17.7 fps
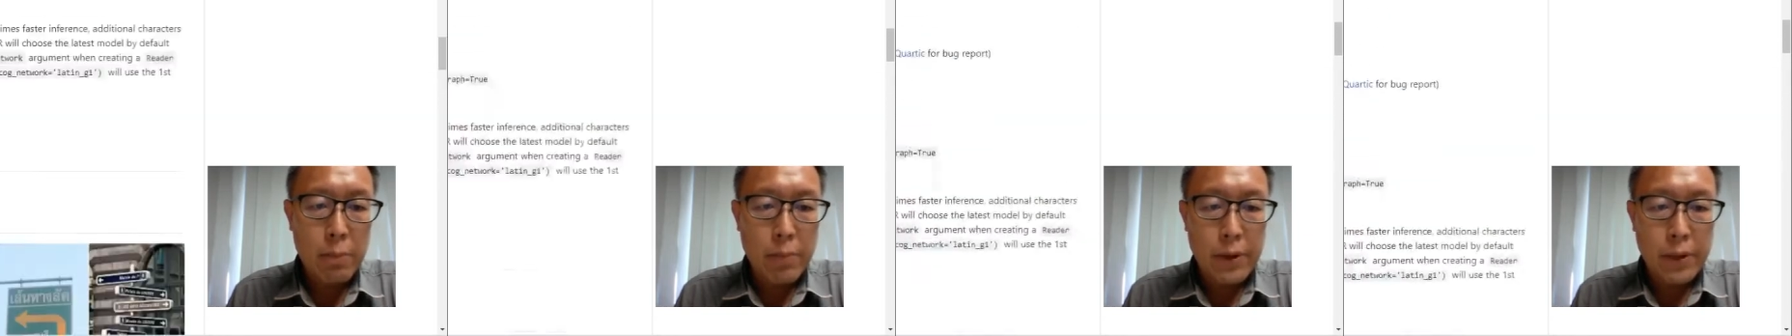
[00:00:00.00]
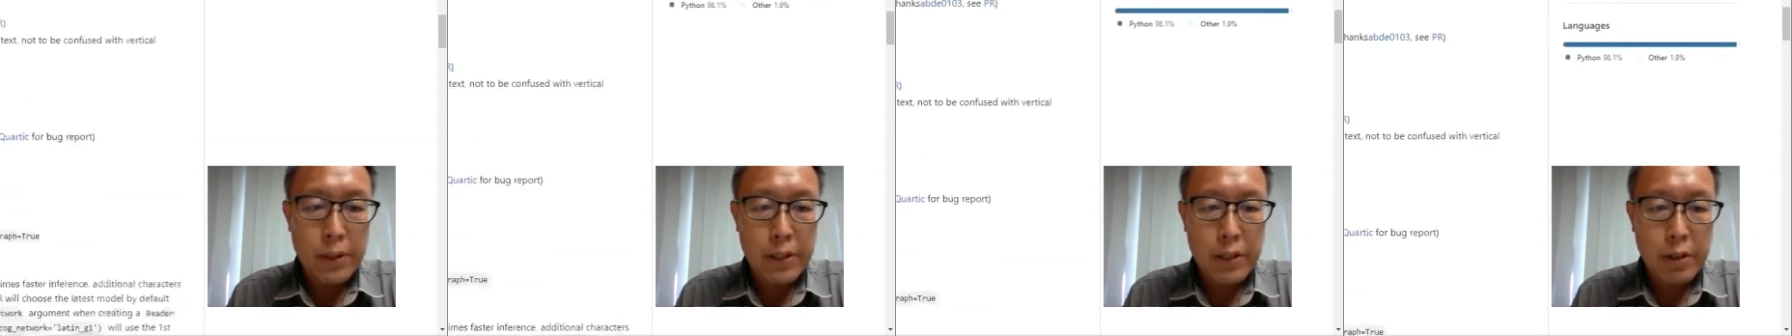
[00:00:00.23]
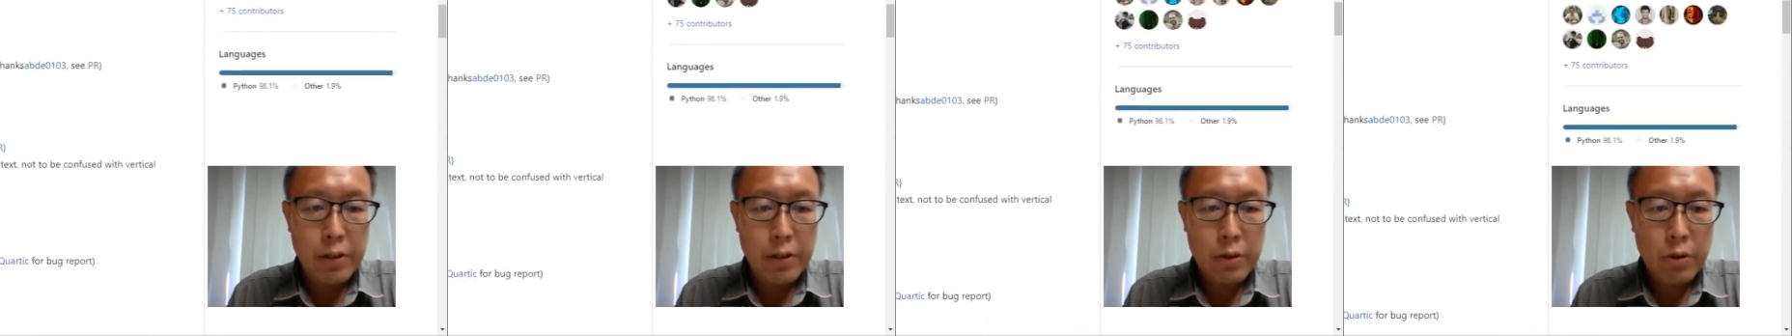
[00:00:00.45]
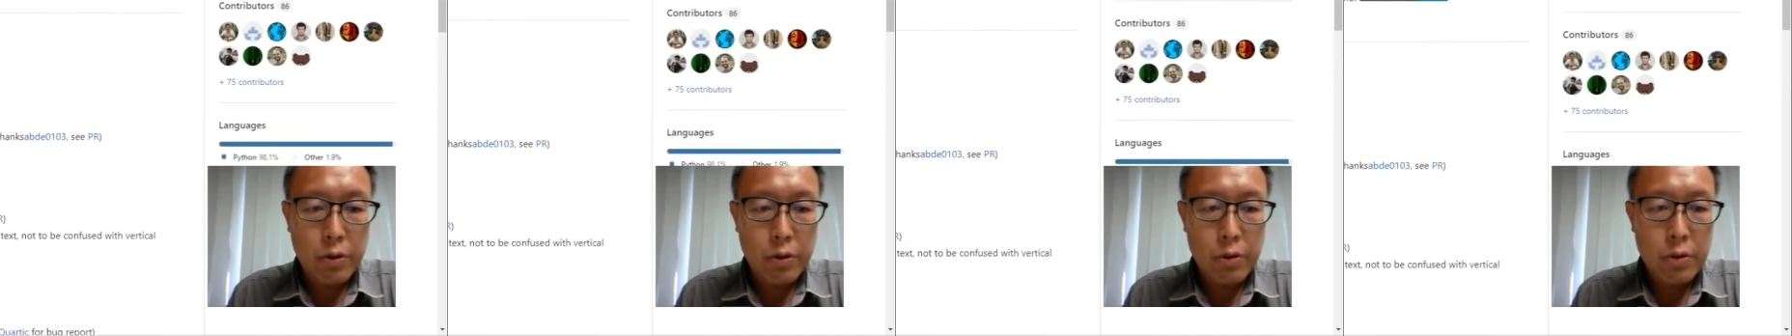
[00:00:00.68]
bring you
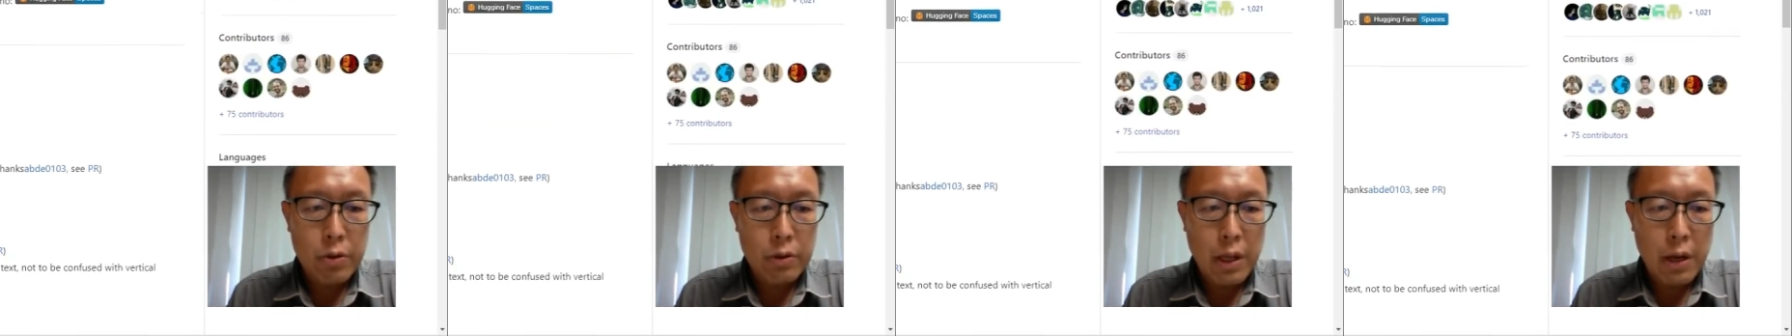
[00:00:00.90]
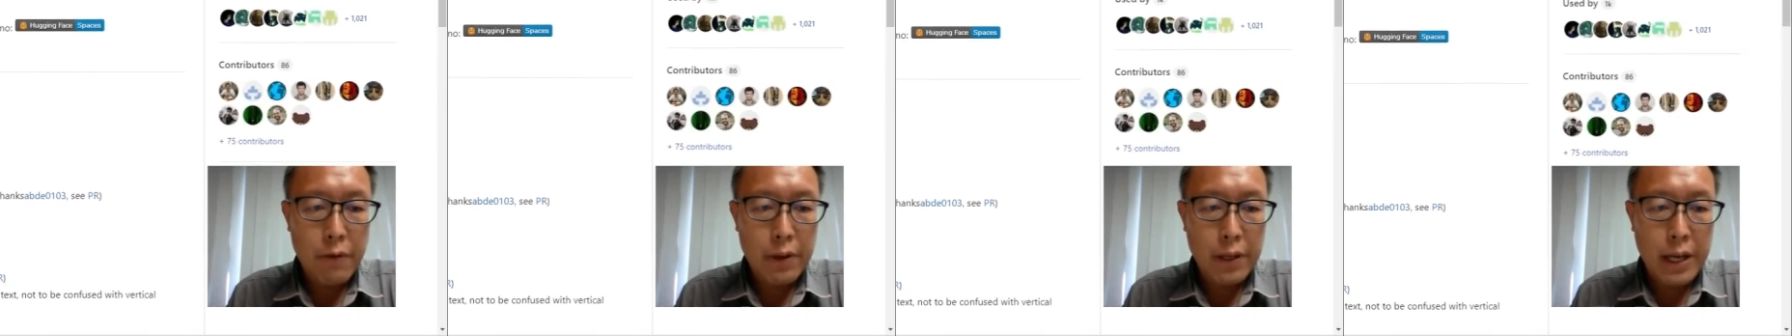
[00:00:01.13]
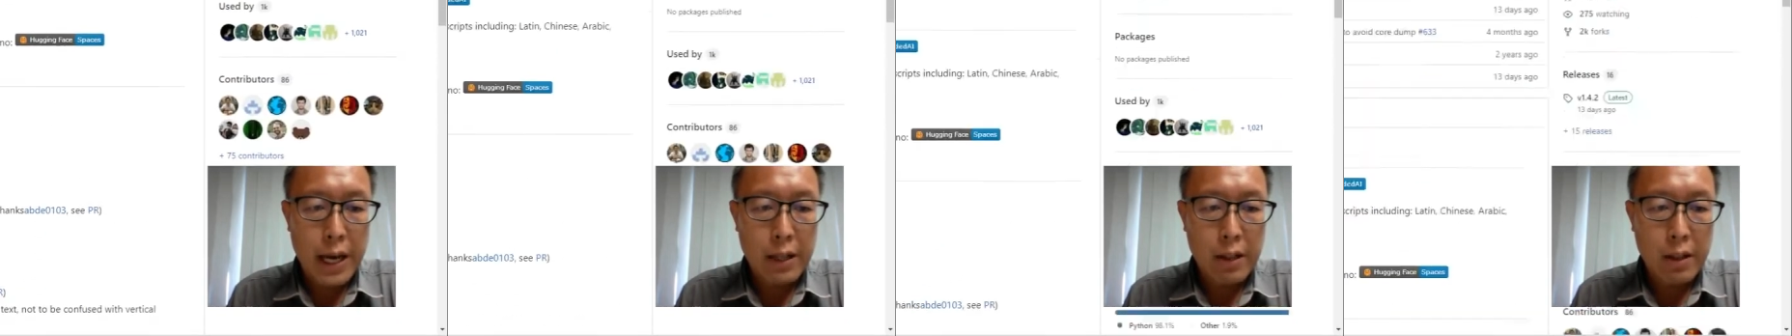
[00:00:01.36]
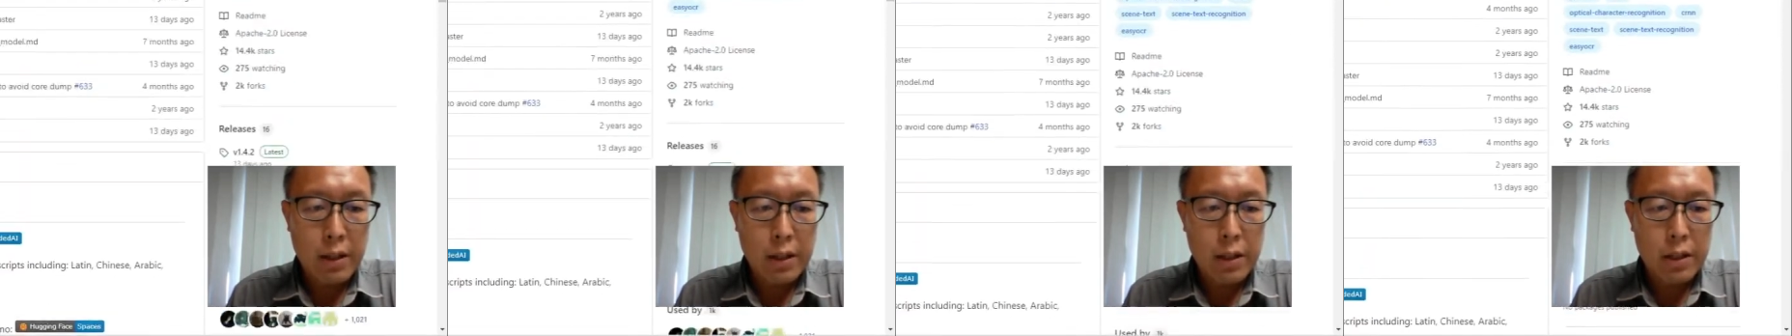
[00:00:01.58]
to navigate
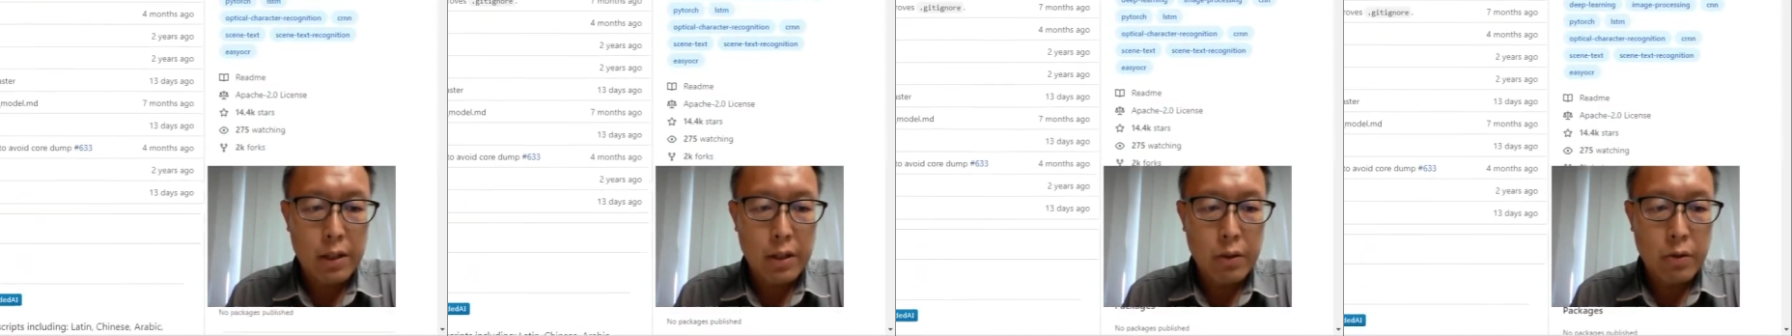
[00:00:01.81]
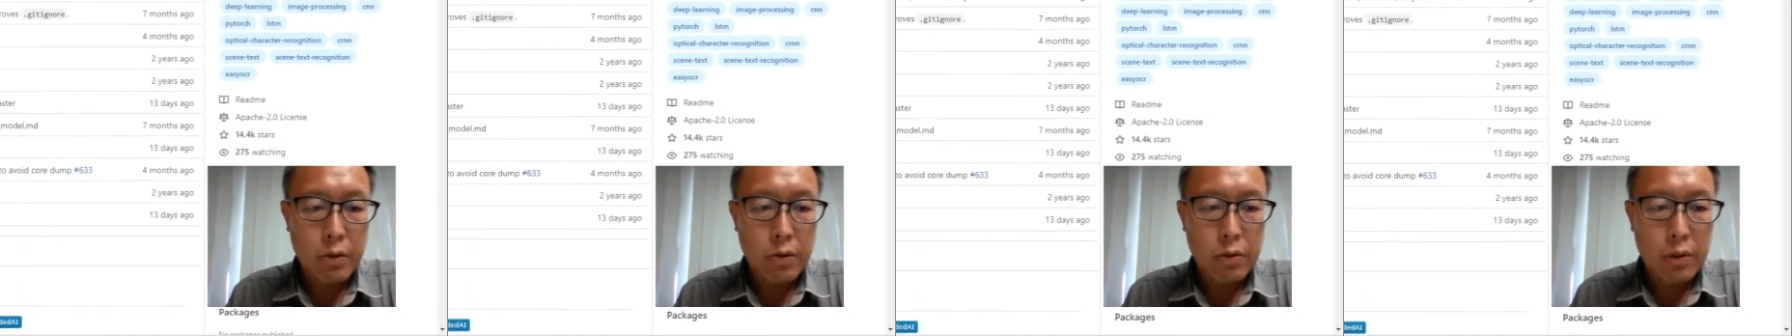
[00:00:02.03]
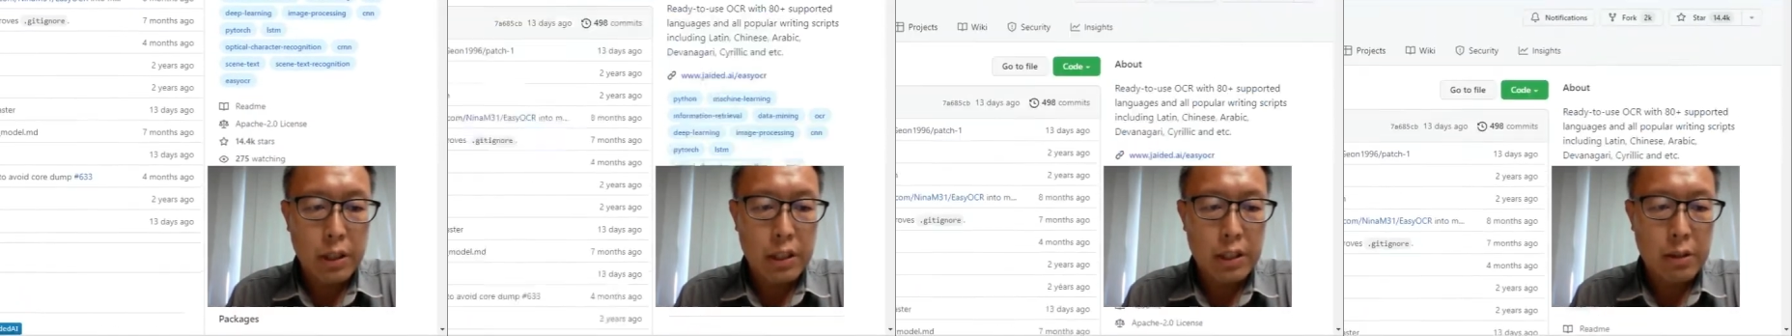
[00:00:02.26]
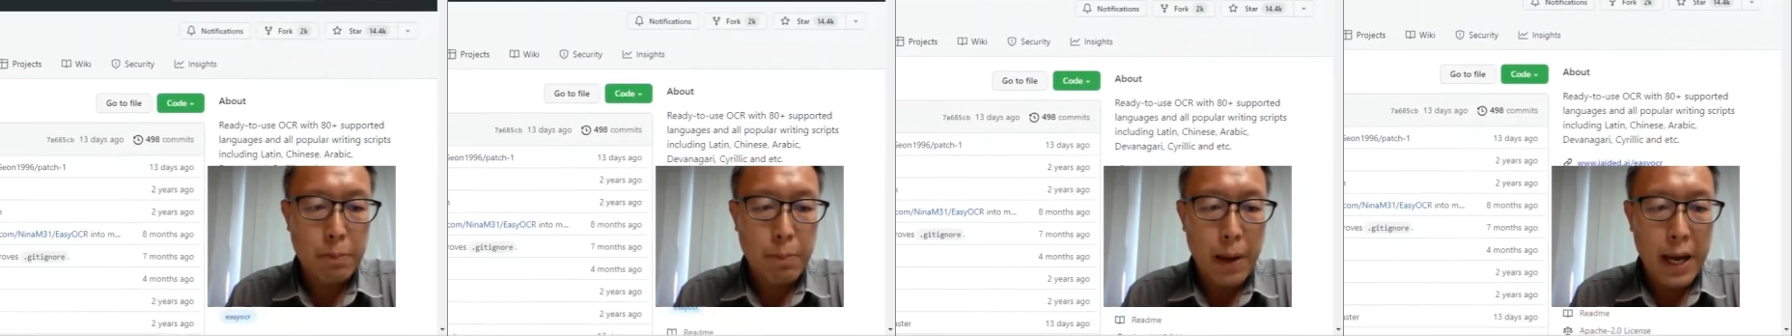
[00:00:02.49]
to
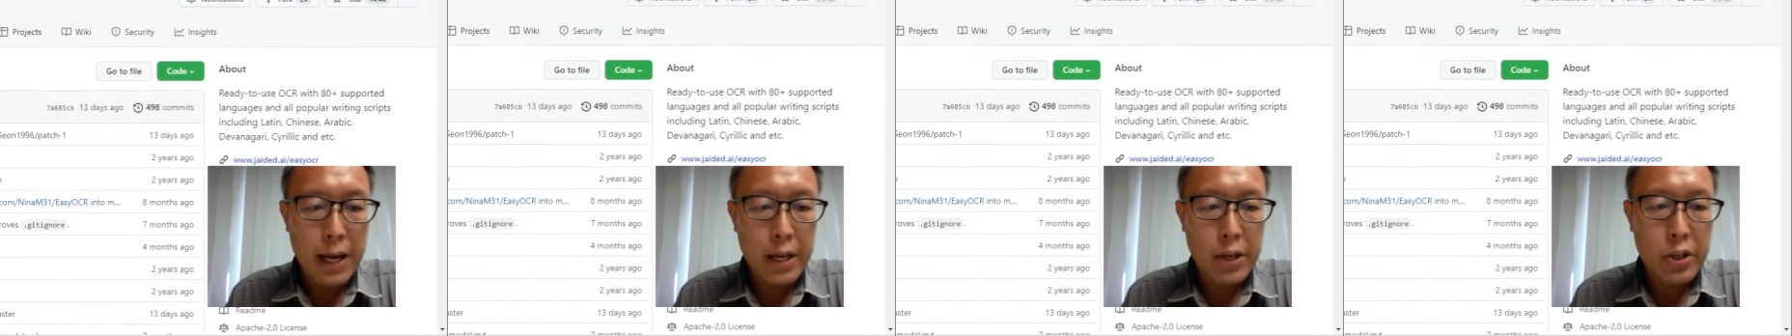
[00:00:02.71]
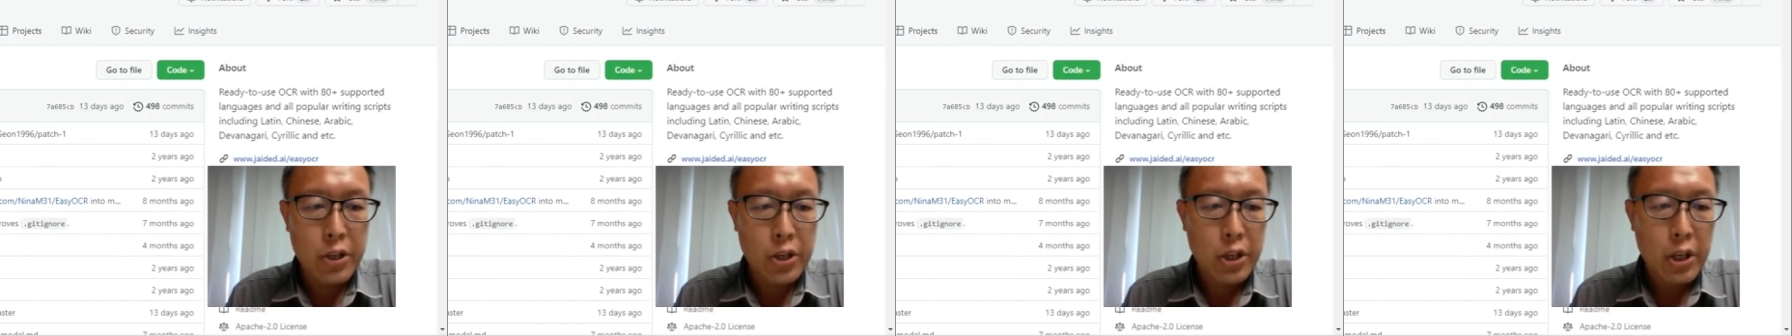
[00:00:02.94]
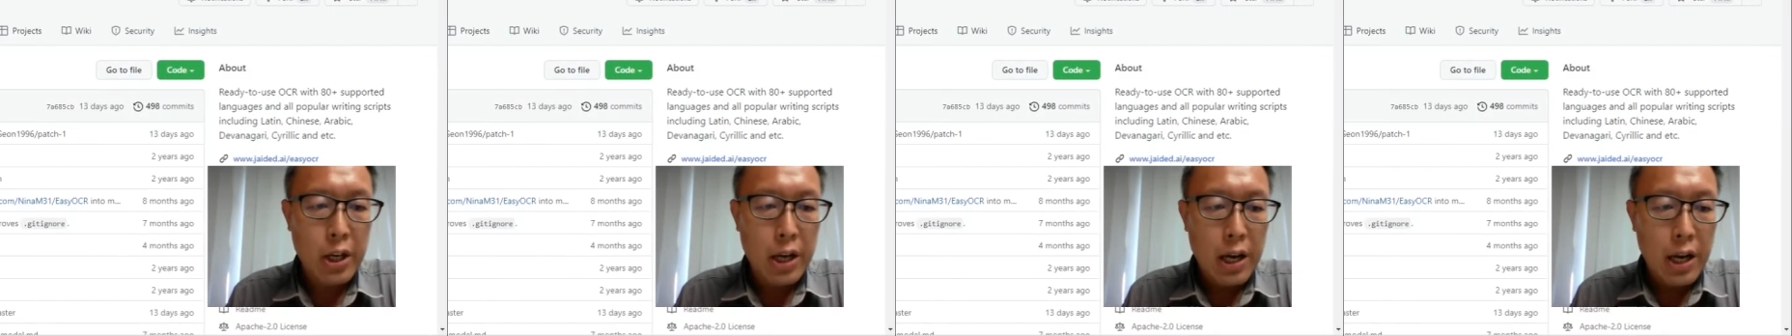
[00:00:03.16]
this page,